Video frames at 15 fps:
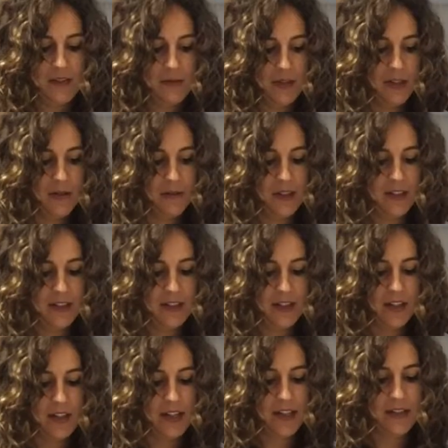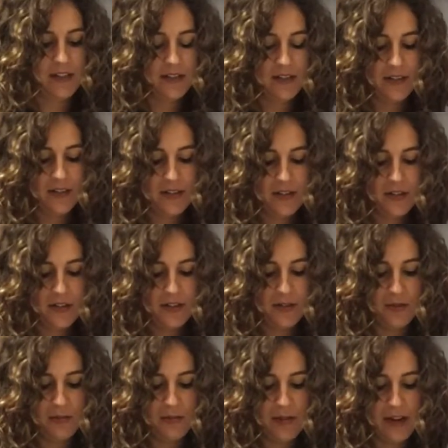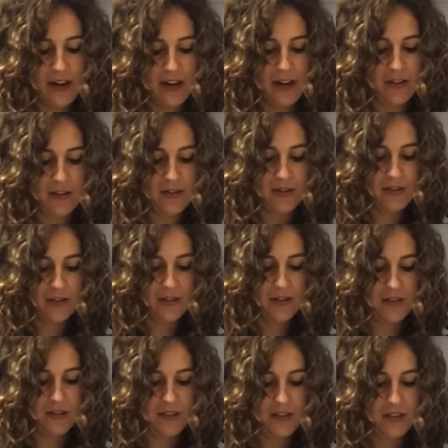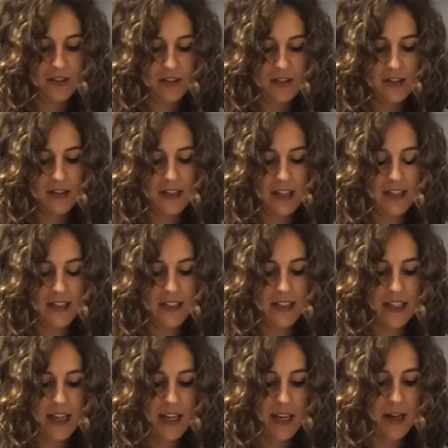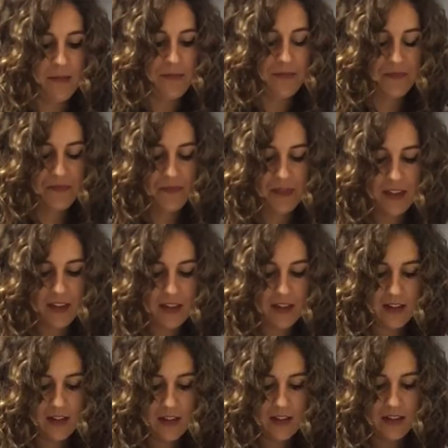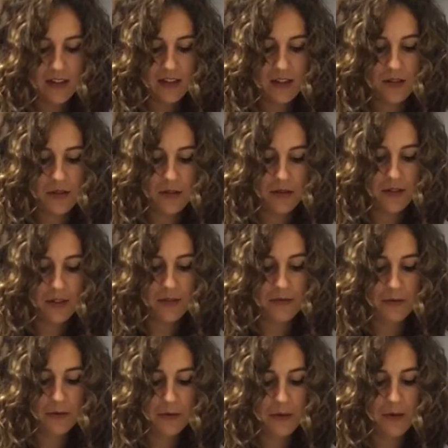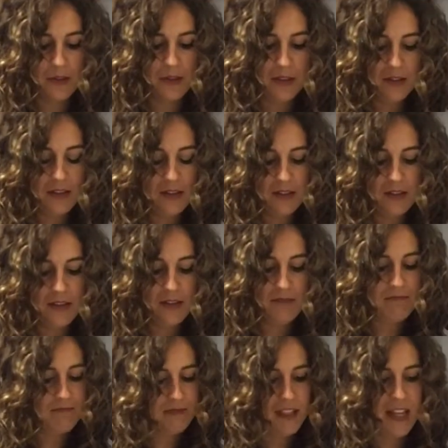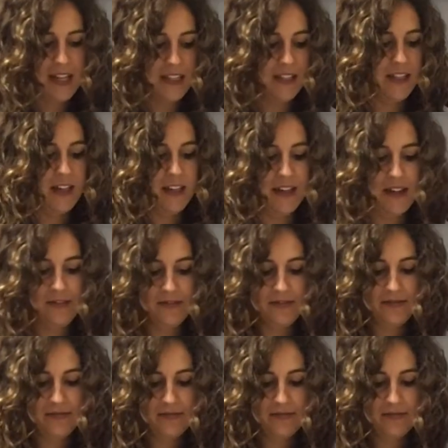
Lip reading: We don't want to stir it too much. That same golden rule. That's not enough.